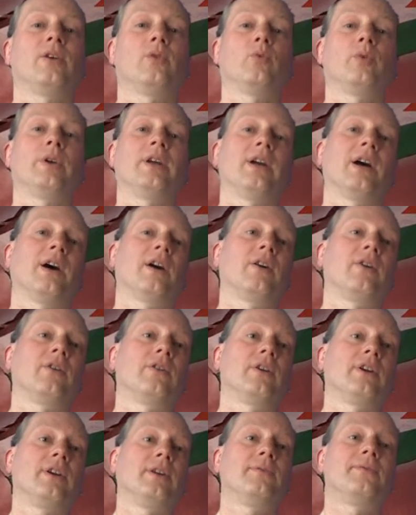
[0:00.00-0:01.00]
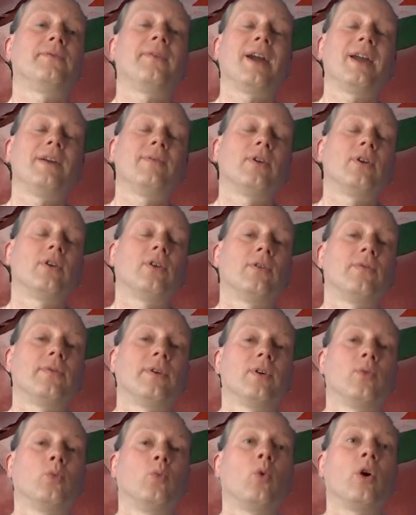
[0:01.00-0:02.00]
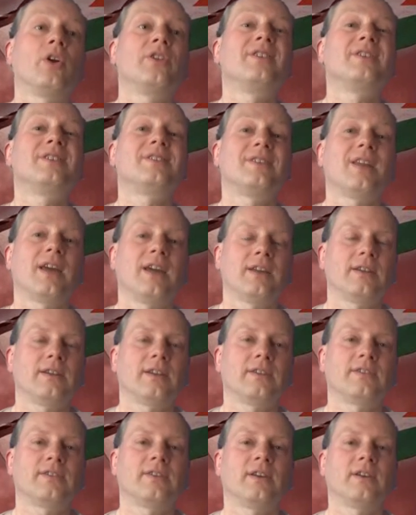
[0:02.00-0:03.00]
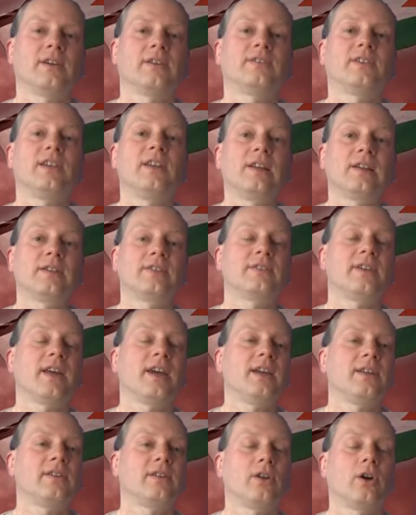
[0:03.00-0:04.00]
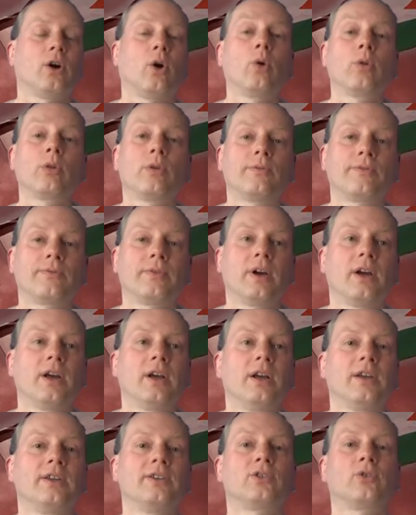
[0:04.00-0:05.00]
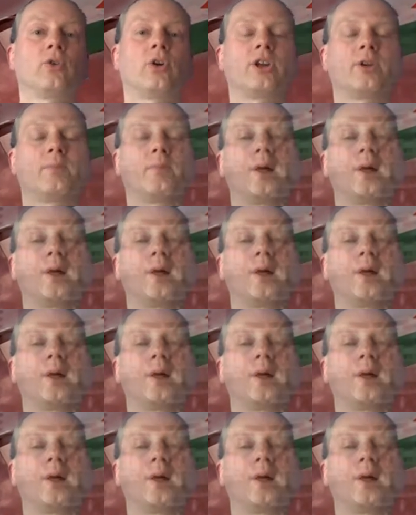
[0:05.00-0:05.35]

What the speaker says: We are in favor of a one state, a single state in the whole of historic